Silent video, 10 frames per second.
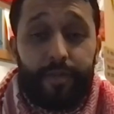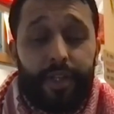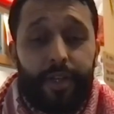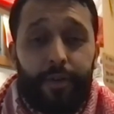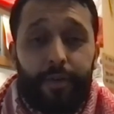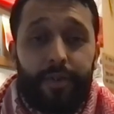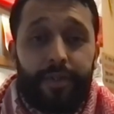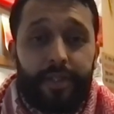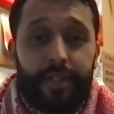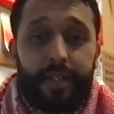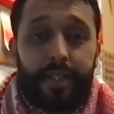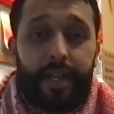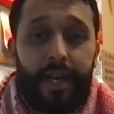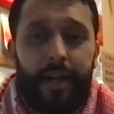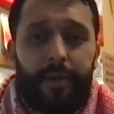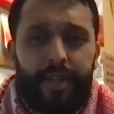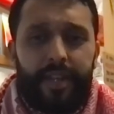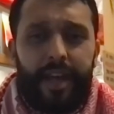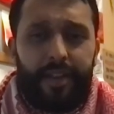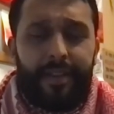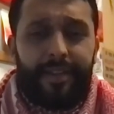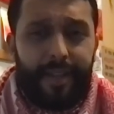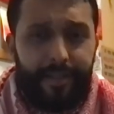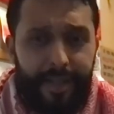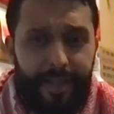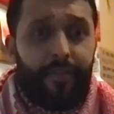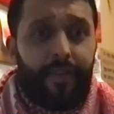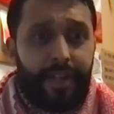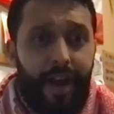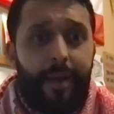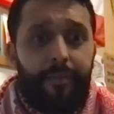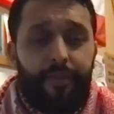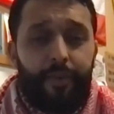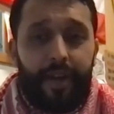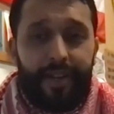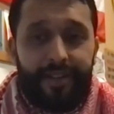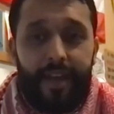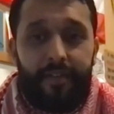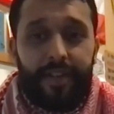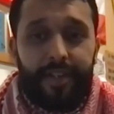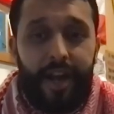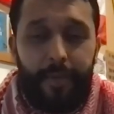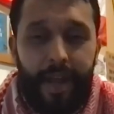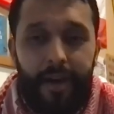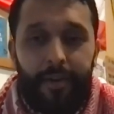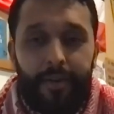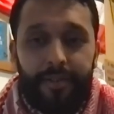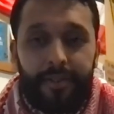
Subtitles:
really cool. So yeah, I think there's definitely a time for it, and it's having a time now.